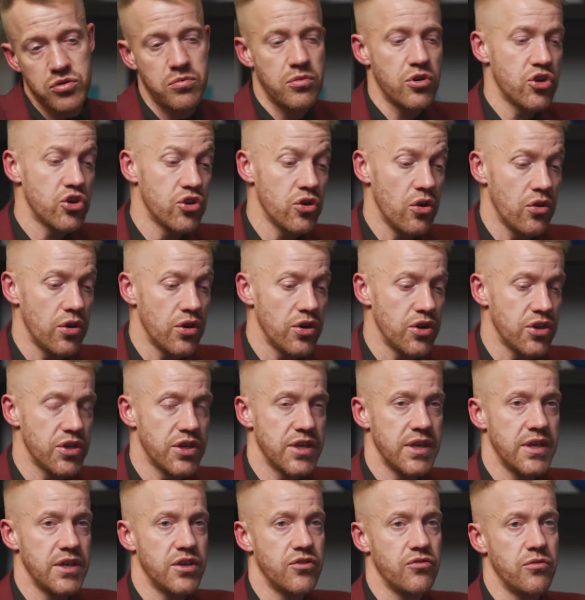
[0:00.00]
on my shoulder
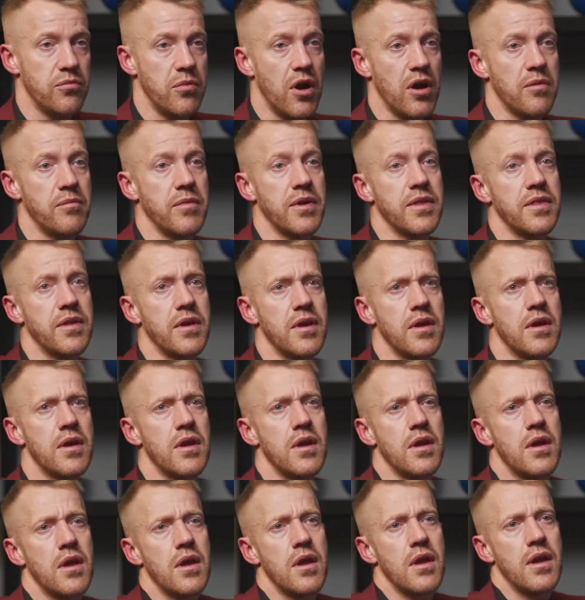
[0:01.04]
just here to remind me that
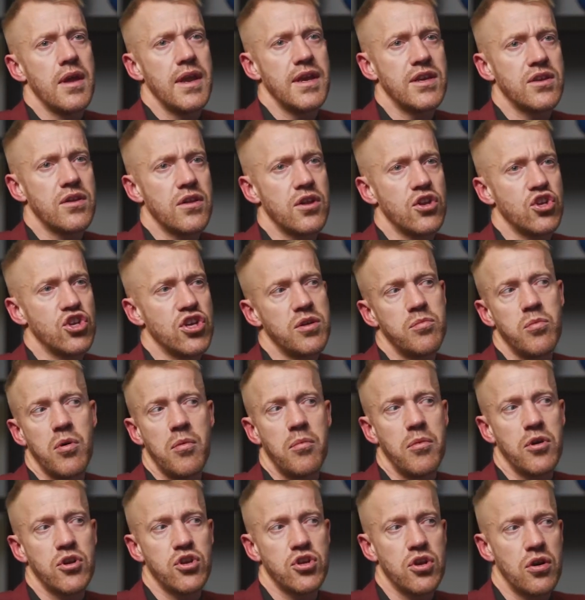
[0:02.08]
he's not a chip
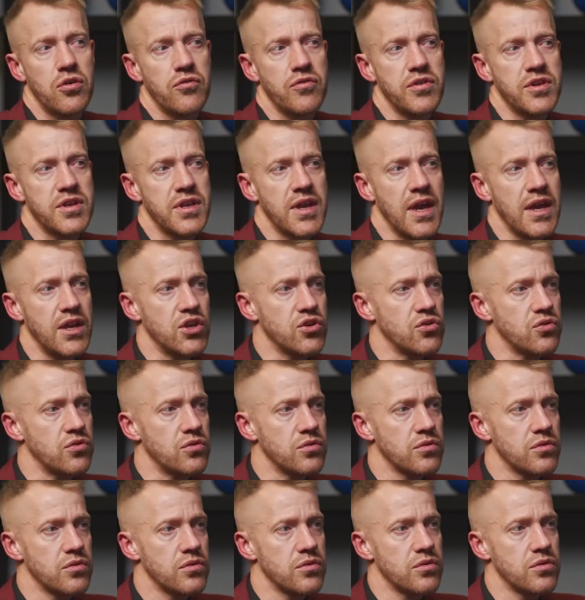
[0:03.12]
on my shoulder, he's an
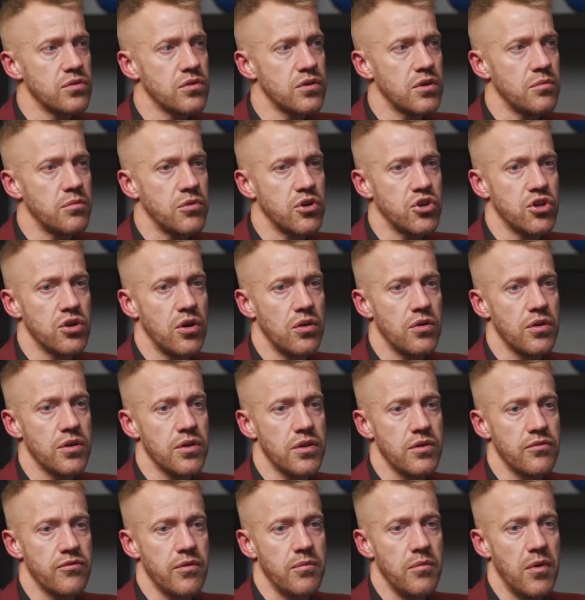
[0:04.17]
angel. on my shoulder
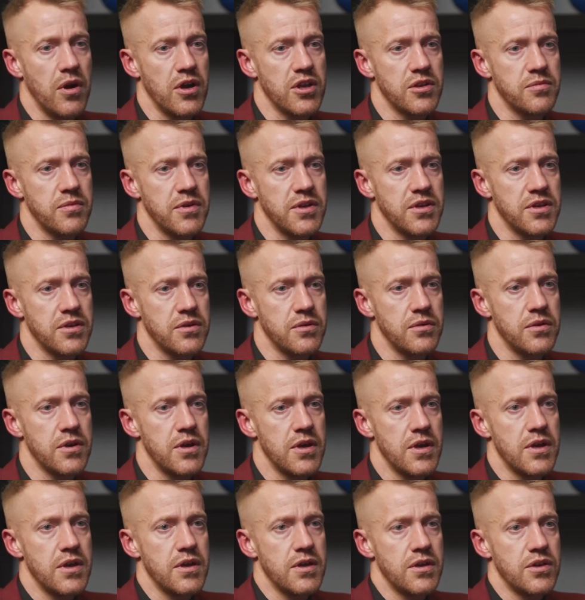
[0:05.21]
that reminds me
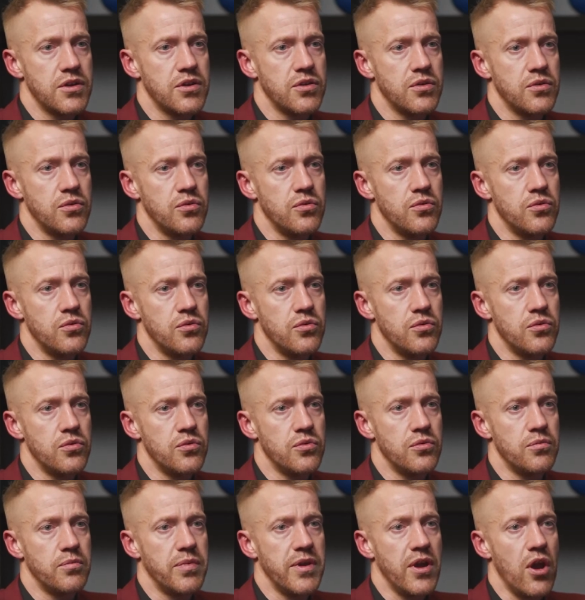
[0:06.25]
to
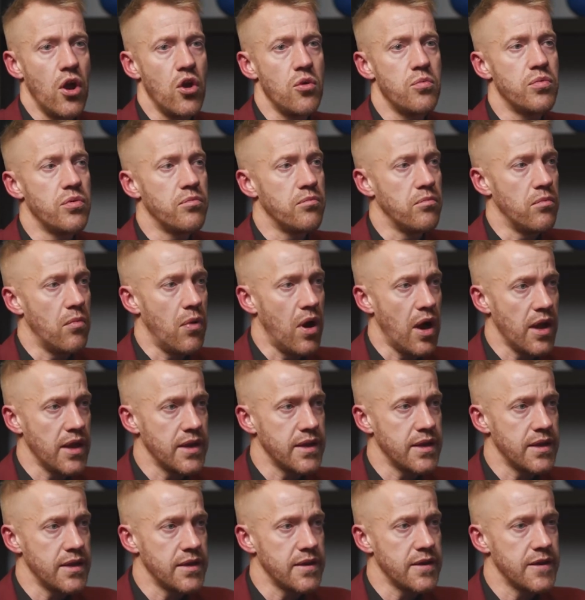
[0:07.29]
be
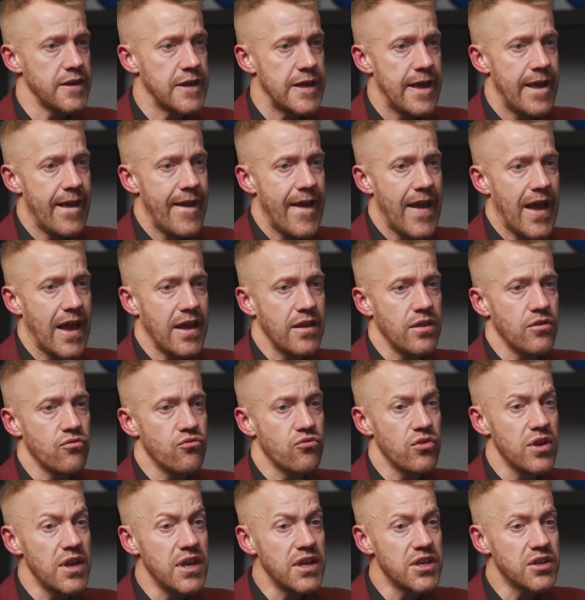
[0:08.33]
open-minded. And the
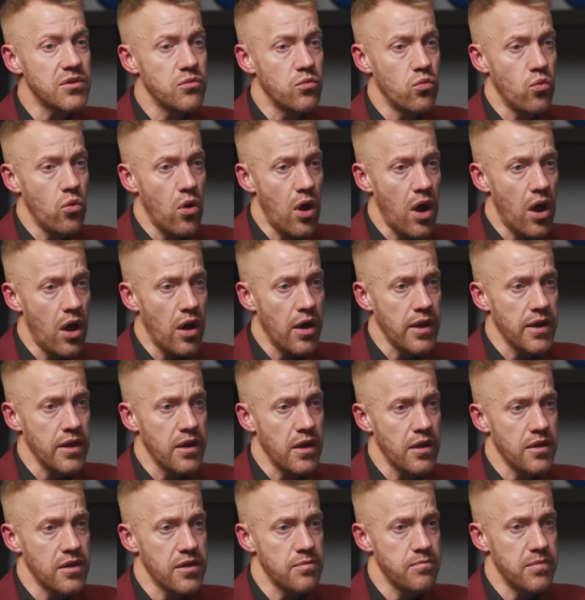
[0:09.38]
reason why
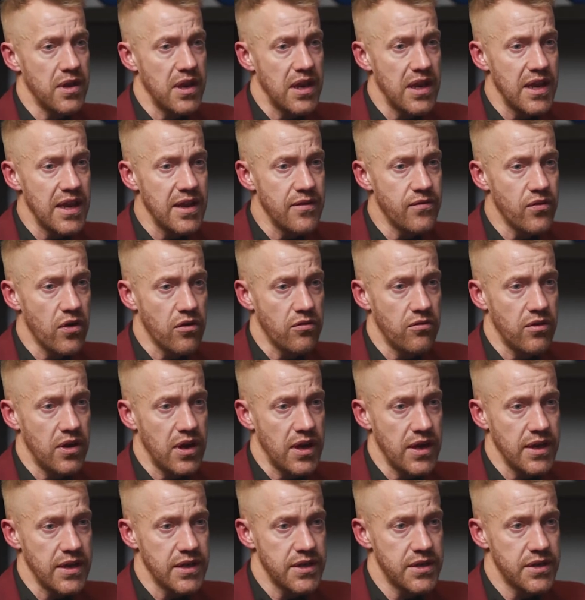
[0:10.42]
I believe I
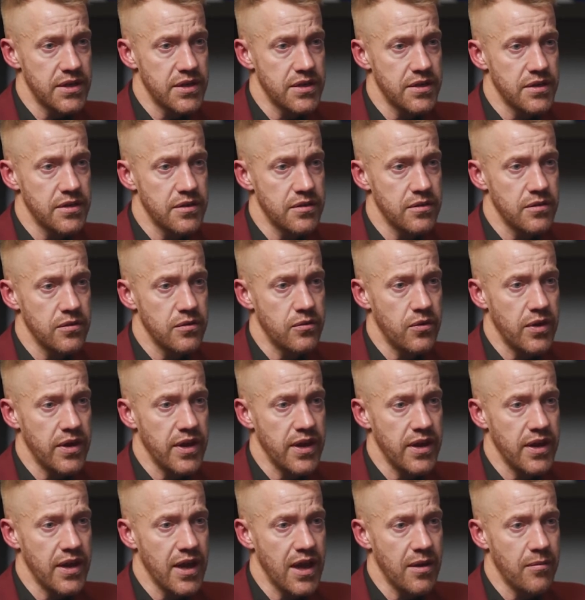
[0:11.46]
released when
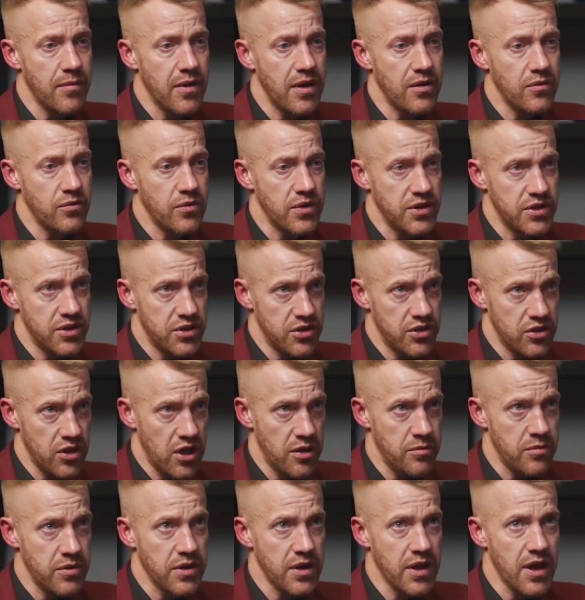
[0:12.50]
he came out, when
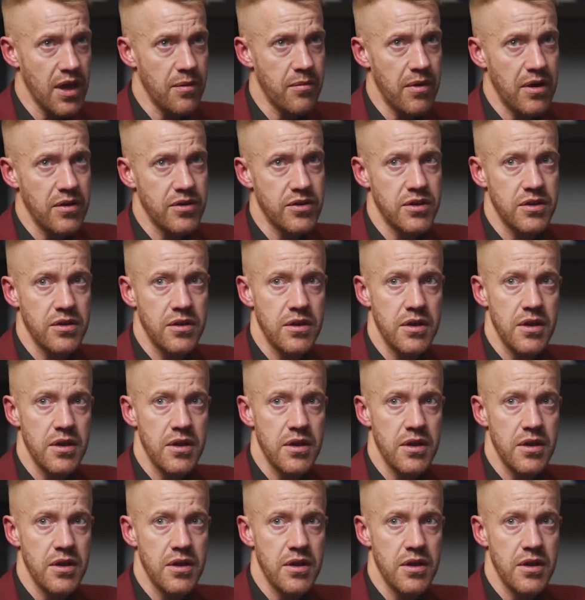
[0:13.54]
Simon came out